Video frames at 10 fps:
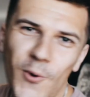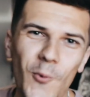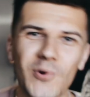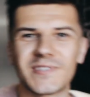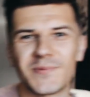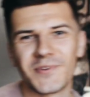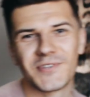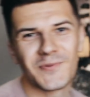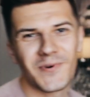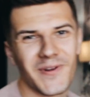What's up
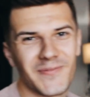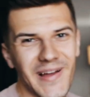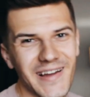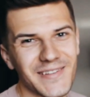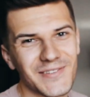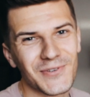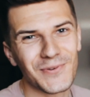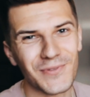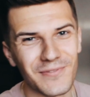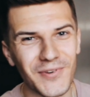YouTube, welcome back
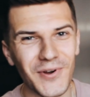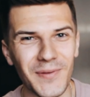to the vlog.